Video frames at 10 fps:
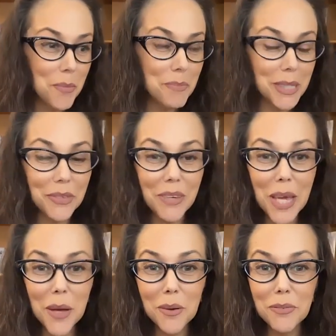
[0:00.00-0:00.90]
Miss
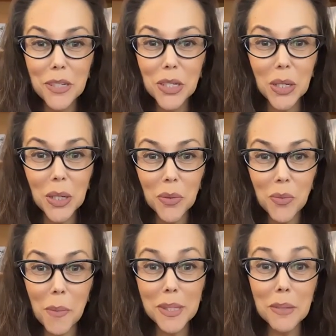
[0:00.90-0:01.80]
Vihil Vigil,
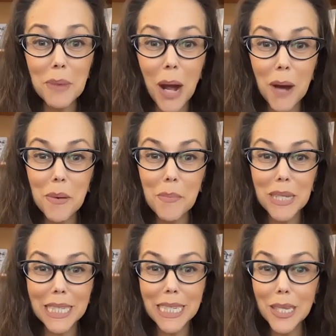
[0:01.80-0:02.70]
Women's Empowerment
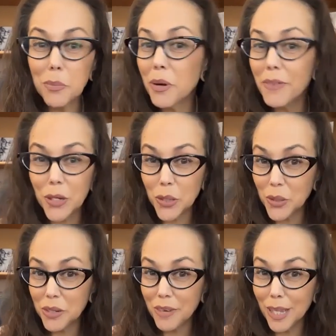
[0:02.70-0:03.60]
Business and
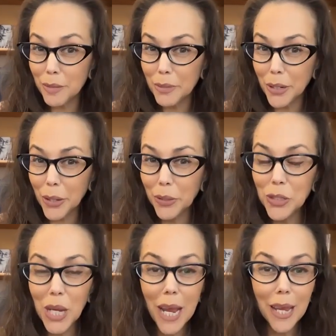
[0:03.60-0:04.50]
Professional Development
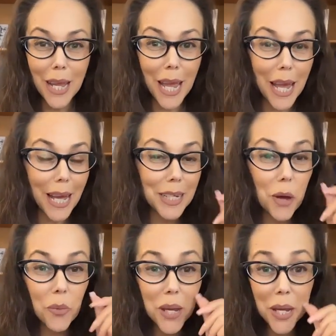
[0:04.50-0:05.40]
Coach.
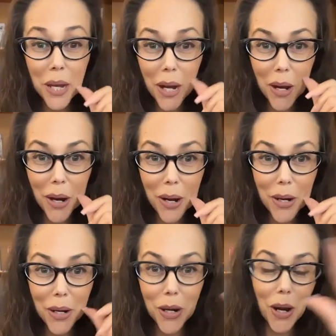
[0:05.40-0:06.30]
And we
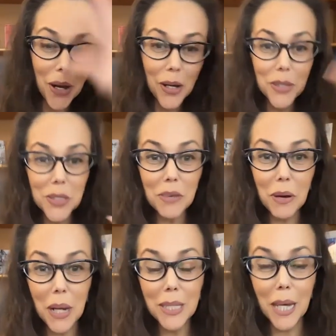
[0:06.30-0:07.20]
are also
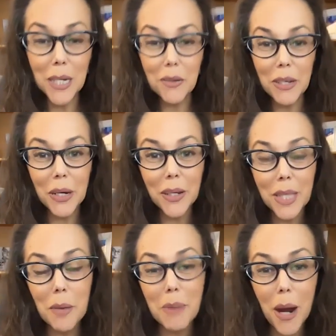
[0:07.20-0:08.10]
very excited over here at
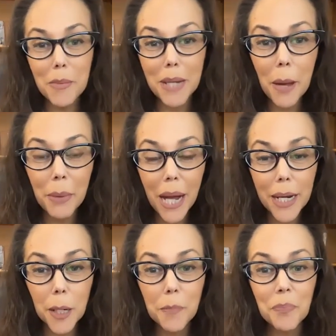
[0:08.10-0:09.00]
the Empowerment
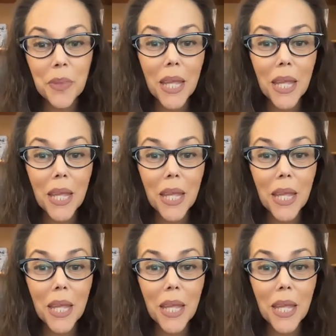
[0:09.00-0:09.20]
Empire